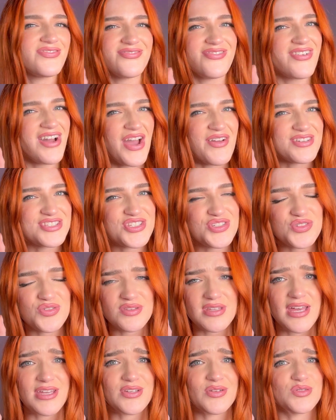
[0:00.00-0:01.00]
Why would you do
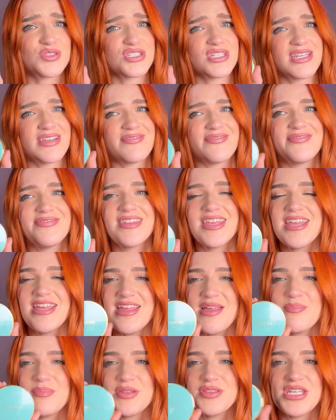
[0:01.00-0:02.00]
that, Gucci?
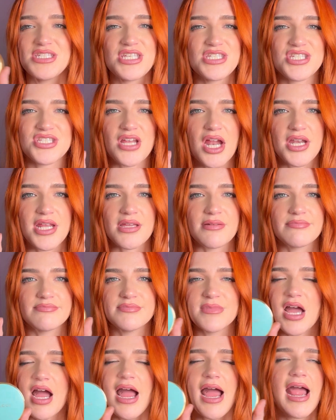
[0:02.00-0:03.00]
But this is stunning.
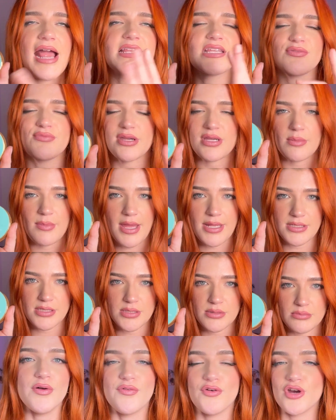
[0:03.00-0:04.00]
Highly recommend.
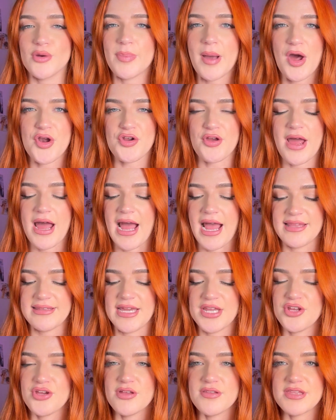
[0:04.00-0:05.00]
For powder
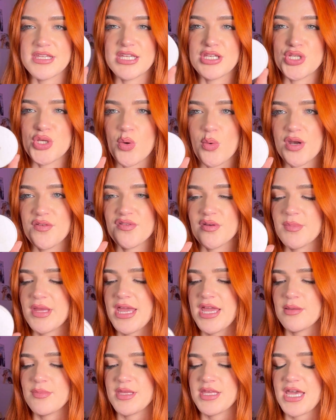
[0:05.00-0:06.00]
highlighter, the new one from
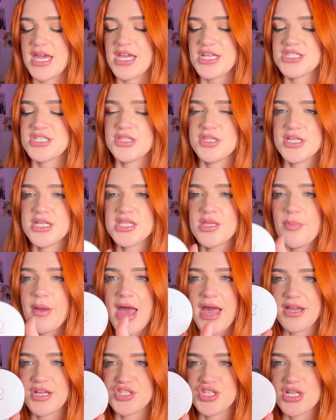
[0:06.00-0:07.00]
ABH, look at the
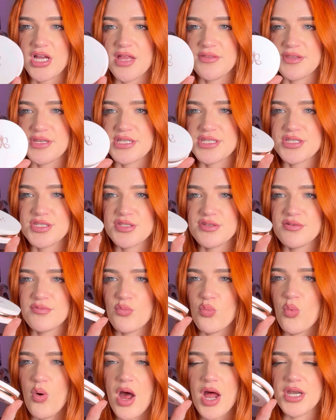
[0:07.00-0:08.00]
packaging on this
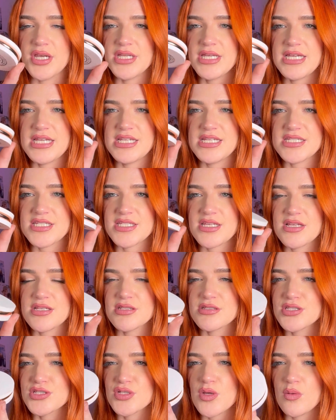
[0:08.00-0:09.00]
one. It is
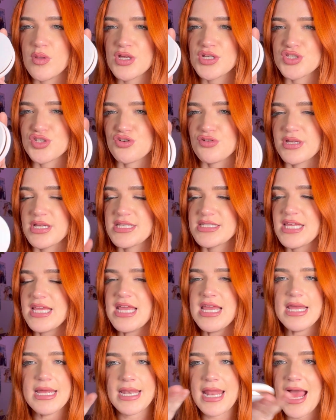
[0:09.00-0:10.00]
so luxurious.
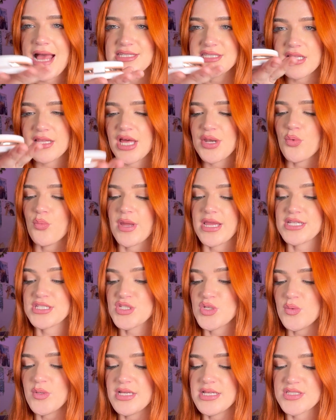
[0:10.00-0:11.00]
It has a lot of weight
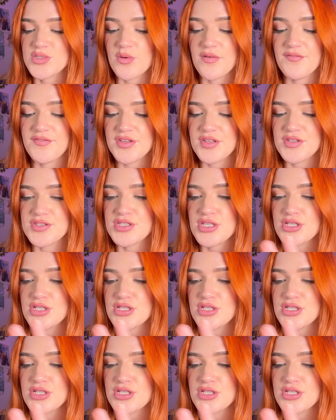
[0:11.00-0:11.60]
to it, so it feels